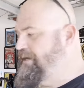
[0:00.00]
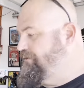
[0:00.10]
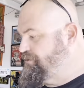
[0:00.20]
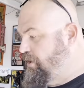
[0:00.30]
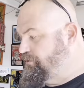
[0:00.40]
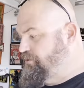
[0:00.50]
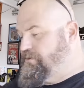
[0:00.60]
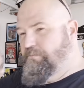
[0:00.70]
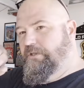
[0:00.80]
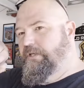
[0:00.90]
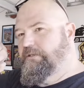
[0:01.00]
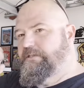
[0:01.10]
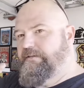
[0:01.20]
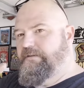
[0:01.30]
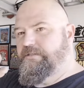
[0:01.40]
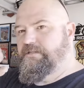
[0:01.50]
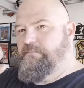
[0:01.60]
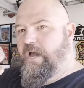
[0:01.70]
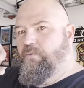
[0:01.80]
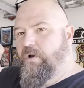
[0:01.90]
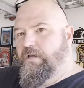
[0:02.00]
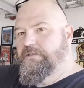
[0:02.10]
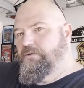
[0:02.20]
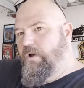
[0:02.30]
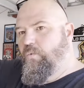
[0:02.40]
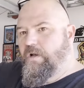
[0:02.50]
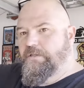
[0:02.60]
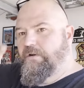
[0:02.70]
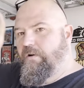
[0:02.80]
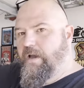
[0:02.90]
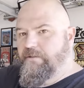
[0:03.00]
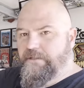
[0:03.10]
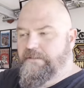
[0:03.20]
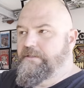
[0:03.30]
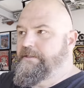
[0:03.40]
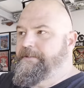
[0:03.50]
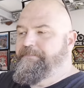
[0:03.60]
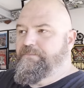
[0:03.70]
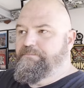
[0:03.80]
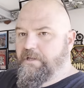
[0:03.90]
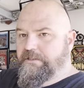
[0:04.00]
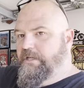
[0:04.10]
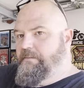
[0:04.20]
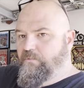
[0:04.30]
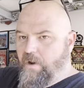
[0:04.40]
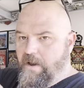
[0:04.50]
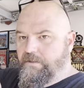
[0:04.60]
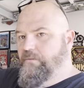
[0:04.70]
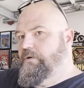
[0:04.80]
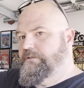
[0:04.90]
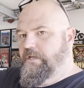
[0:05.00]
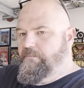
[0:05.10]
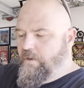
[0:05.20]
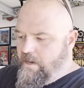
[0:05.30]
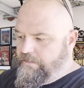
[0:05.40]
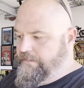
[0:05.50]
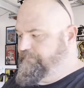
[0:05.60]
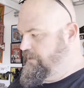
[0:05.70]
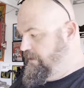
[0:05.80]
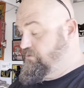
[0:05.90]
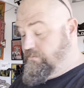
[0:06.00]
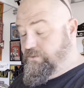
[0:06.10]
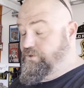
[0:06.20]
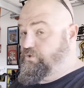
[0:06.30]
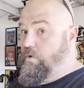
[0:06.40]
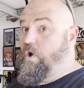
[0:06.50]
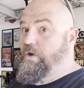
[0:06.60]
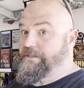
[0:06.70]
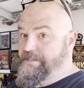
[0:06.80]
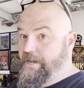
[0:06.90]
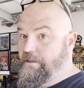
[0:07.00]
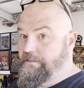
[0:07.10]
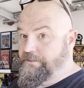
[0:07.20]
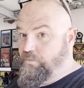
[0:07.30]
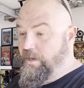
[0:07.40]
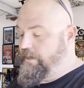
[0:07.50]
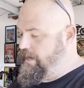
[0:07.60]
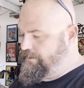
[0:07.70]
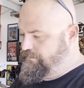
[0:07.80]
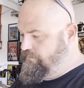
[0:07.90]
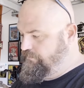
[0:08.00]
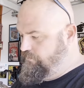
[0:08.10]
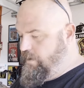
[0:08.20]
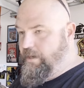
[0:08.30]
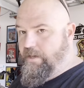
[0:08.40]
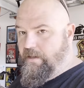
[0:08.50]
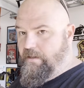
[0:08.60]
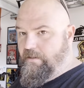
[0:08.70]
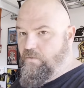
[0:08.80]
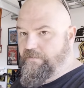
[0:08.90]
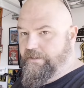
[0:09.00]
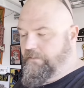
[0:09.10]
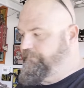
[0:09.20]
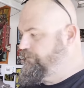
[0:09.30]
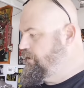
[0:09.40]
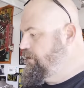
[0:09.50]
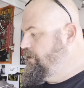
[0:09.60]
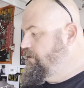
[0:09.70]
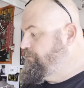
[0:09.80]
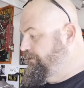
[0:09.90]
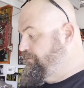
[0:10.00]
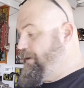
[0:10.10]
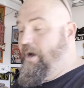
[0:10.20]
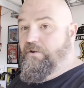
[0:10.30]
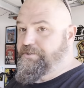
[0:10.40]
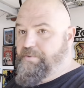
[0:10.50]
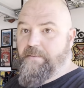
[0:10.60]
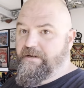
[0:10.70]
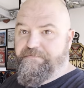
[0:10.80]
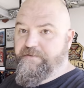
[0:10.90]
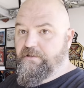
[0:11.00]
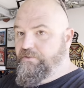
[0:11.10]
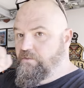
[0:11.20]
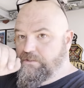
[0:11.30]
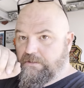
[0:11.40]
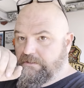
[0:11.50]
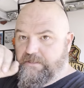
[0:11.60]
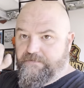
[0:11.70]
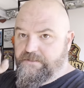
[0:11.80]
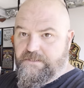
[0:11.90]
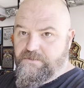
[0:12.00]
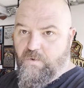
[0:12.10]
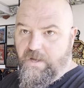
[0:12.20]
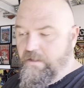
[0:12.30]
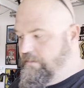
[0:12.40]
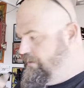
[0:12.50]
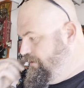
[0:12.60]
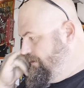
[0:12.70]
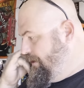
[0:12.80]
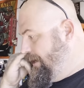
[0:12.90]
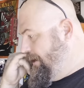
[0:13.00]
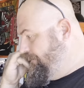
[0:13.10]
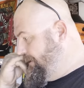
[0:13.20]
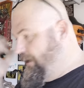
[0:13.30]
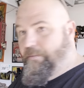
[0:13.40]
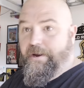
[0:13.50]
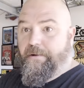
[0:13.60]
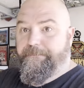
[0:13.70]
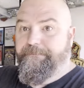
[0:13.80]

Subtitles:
There's also some little divots in my weld. So I welded around it, built it up and ground it, welded up and ground it. And it's strong as hell. It's way overkill. But the powder is probably going to fill those little divots as well. But here we are.